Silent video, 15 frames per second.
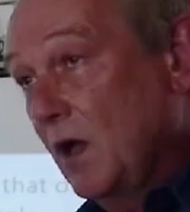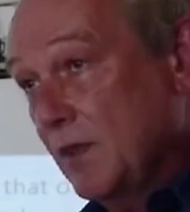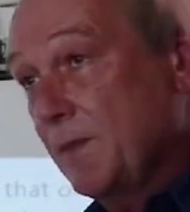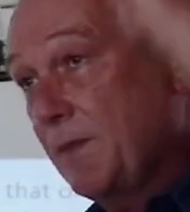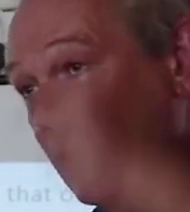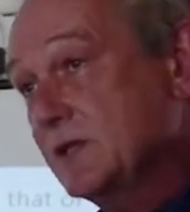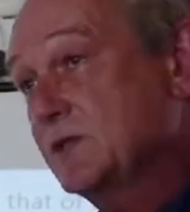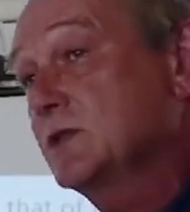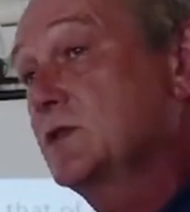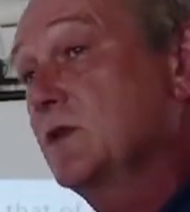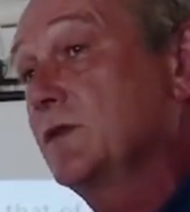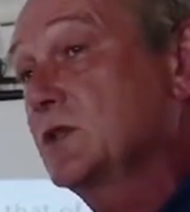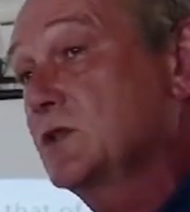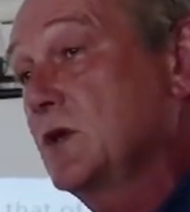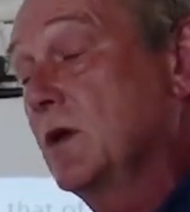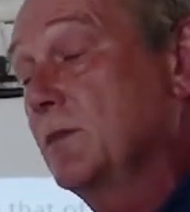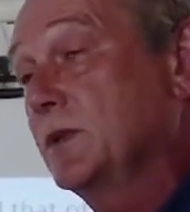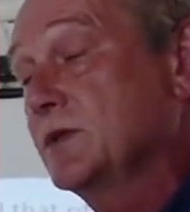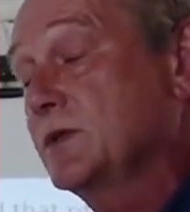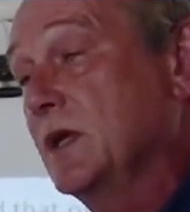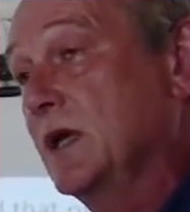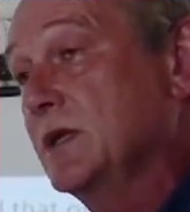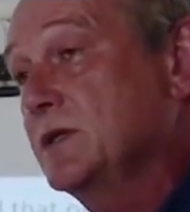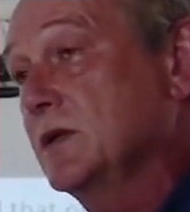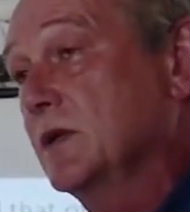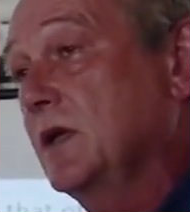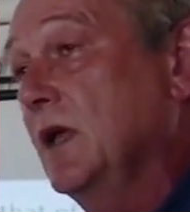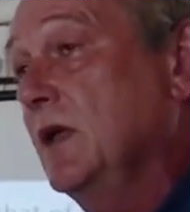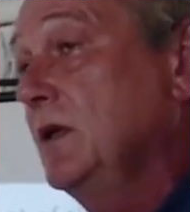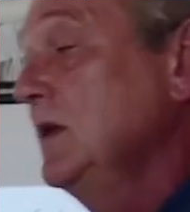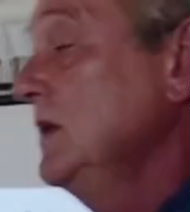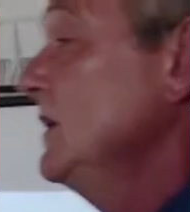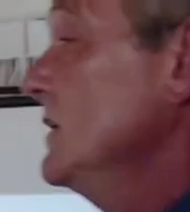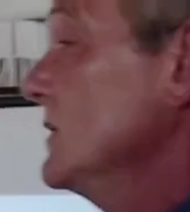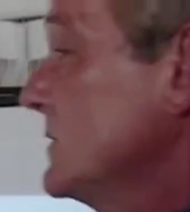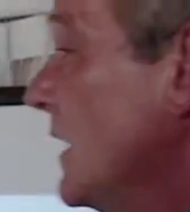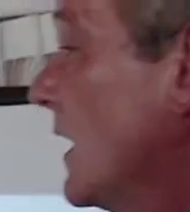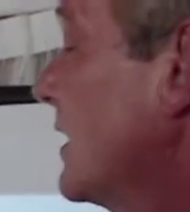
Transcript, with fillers: on the basis of its sample size, okay? So